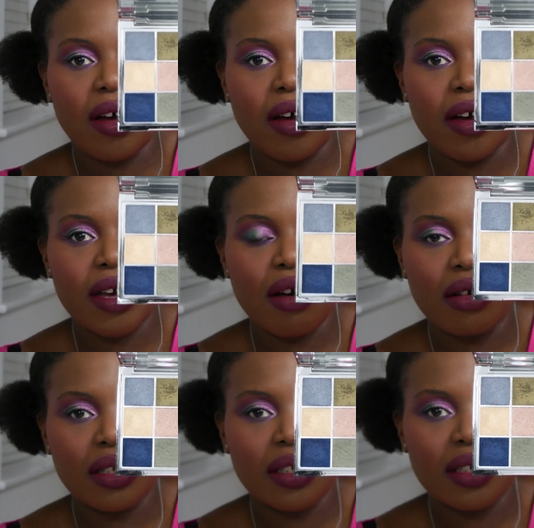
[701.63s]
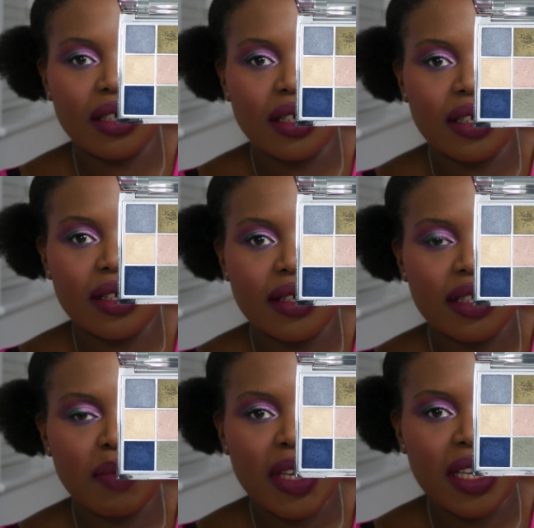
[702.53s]
I can't
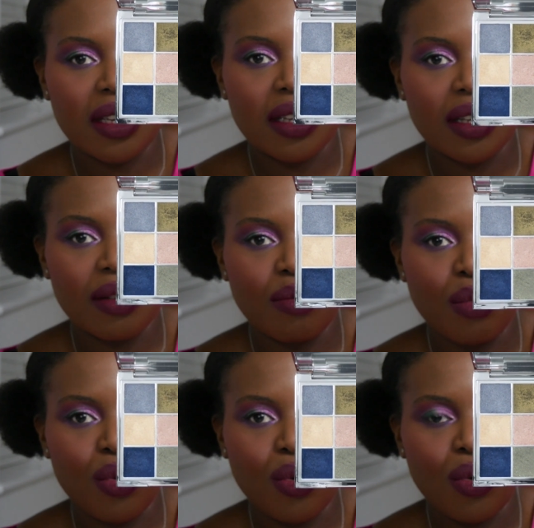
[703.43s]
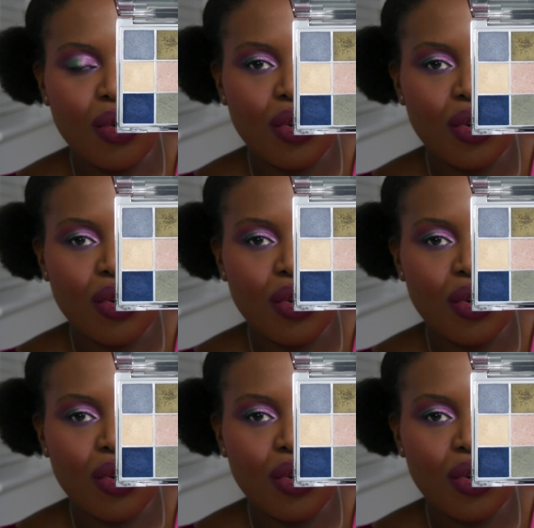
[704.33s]
speak more